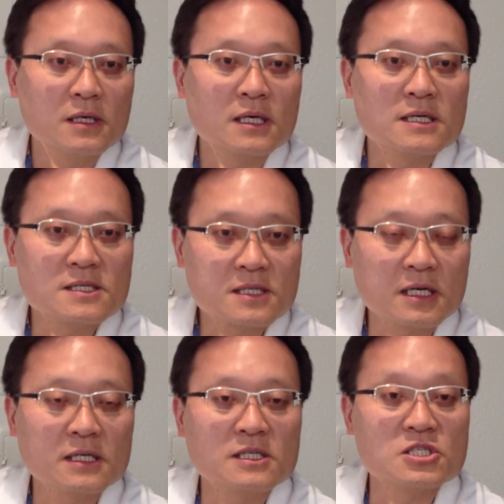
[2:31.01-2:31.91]
then
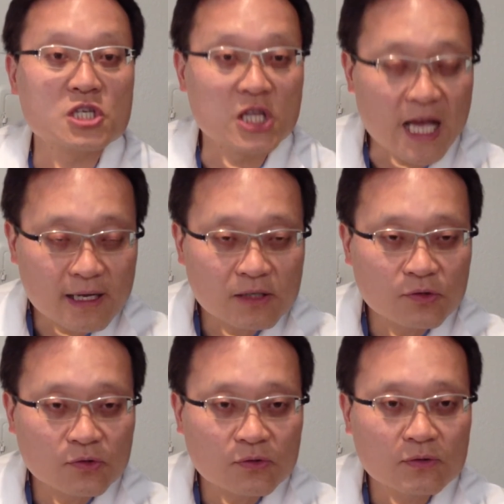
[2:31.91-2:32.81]
study the
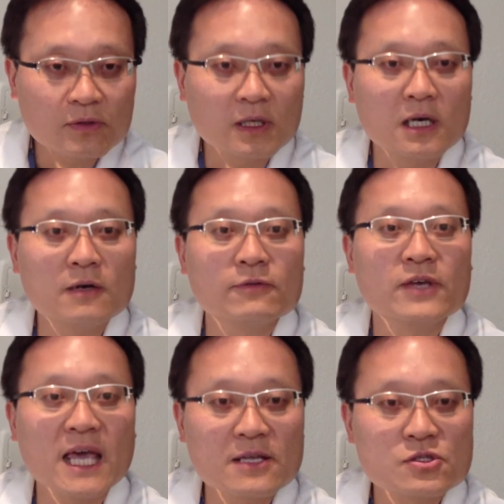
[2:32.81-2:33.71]
genetics of
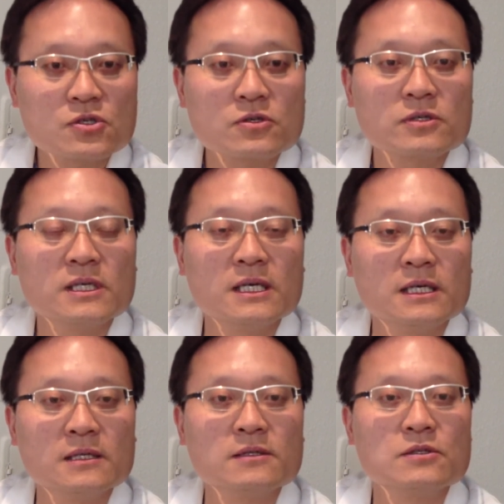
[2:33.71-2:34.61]
cancer
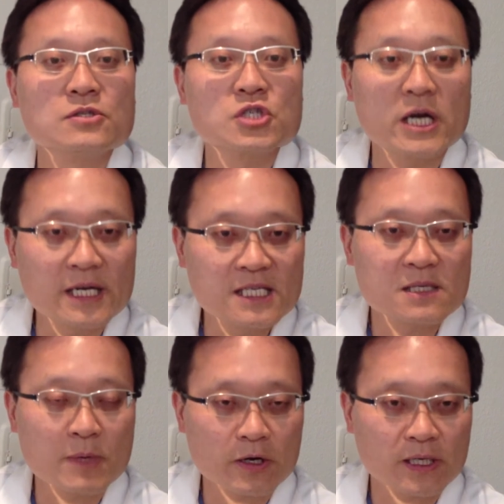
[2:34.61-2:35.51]
in Chinese
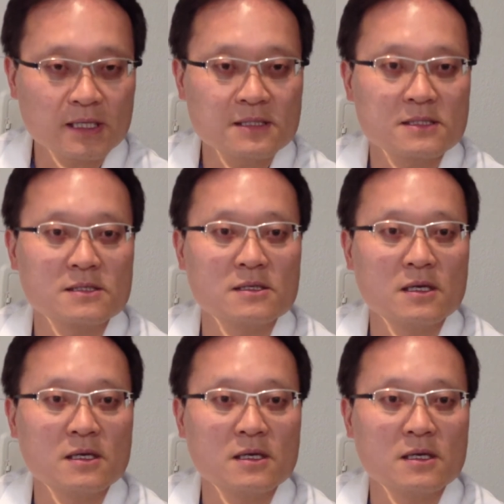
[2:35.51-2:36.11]
Americans